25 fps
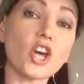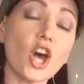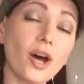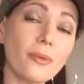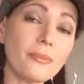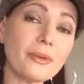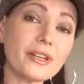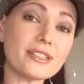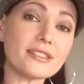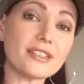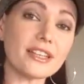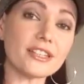
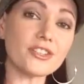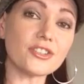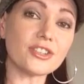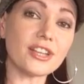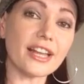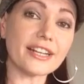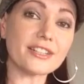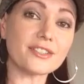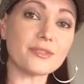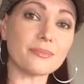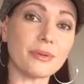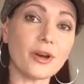comments that you'd
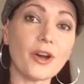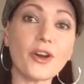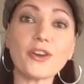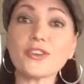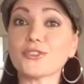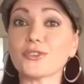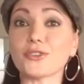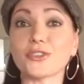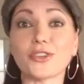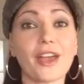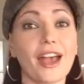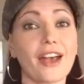like to
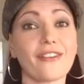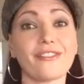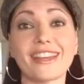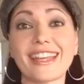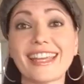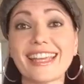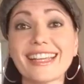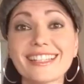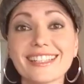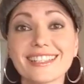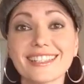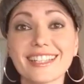post, or you have
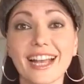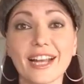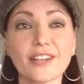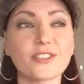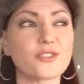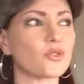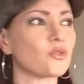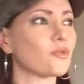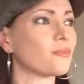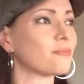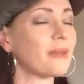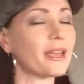any
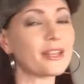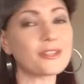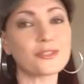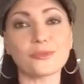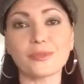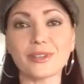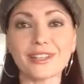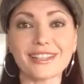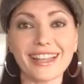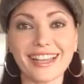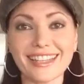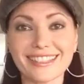insights or major
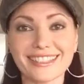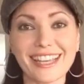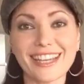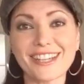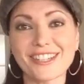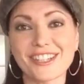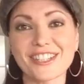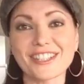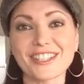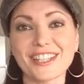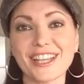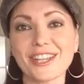
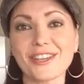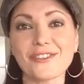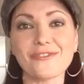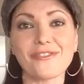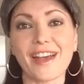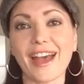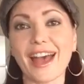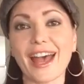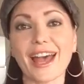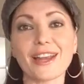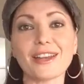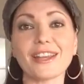realizations that you've
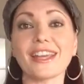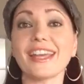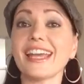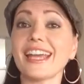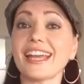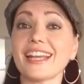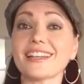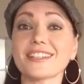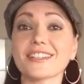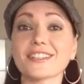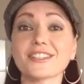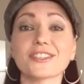had
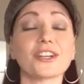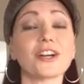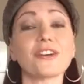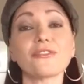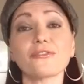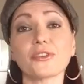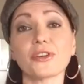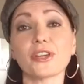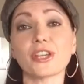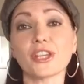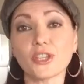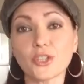in
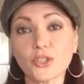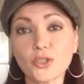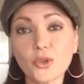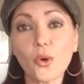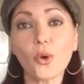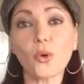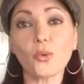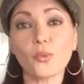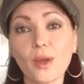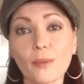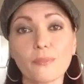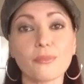discovering
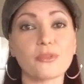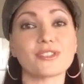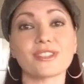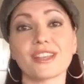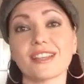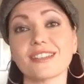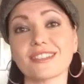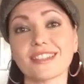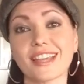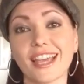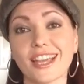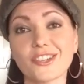your
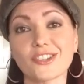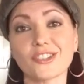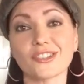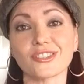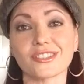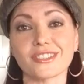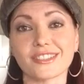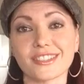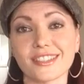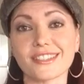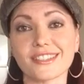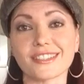
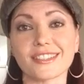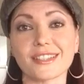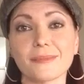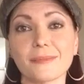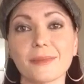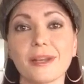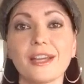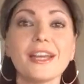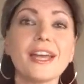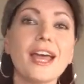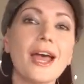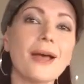representational
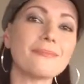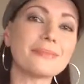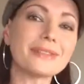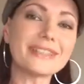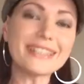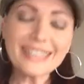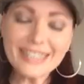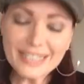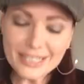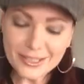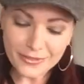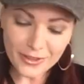system,
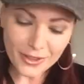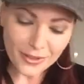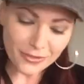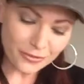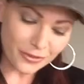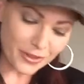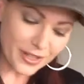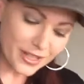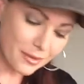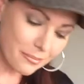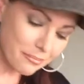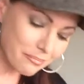please feel
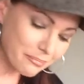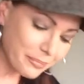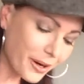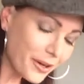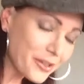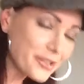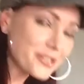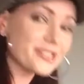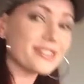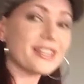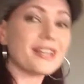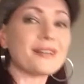free to
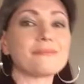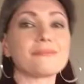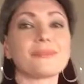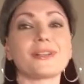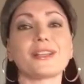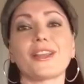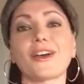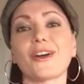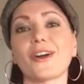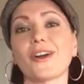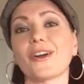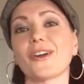post them
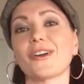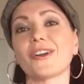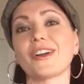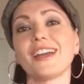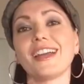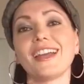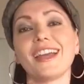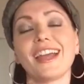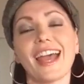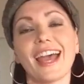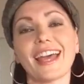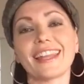below
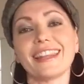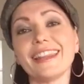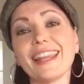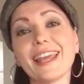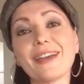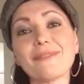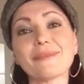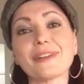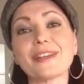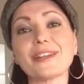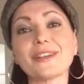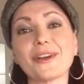and
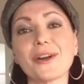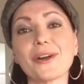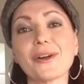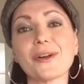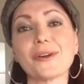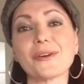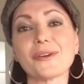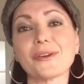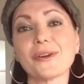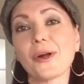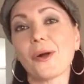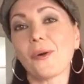let me
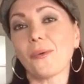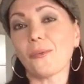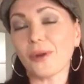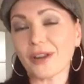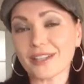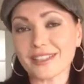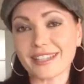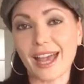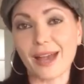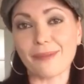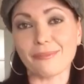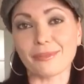know
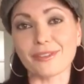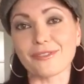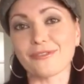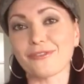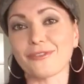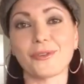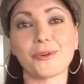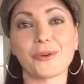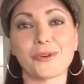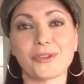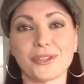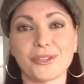what's happened
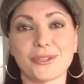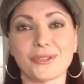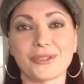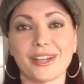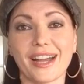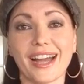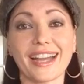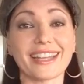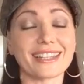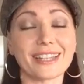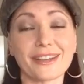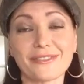for you.
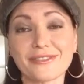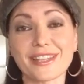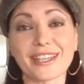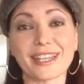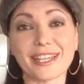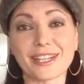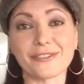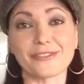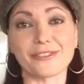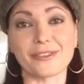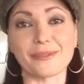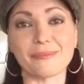I'd love to
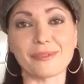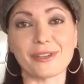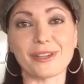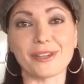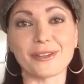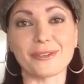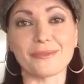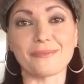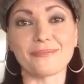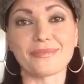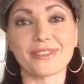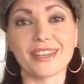hear from
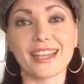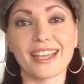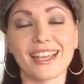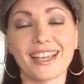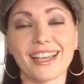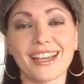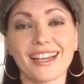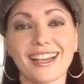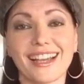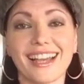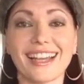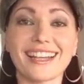you.
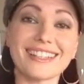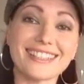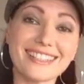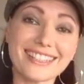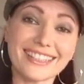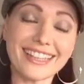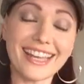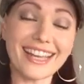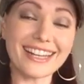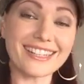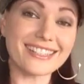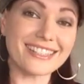And
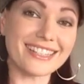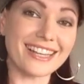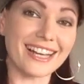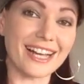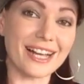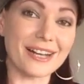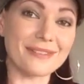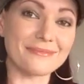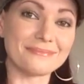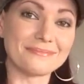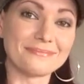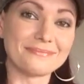until next
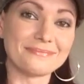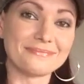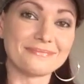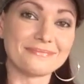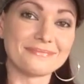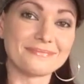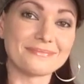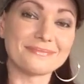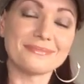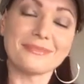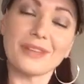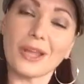time,
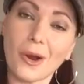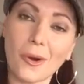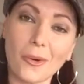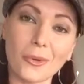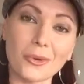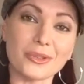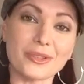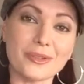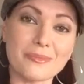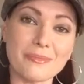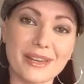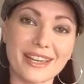
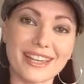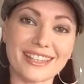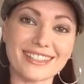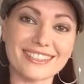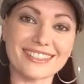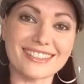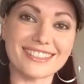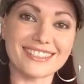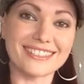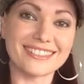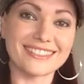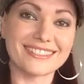all the
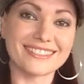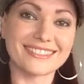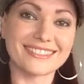best.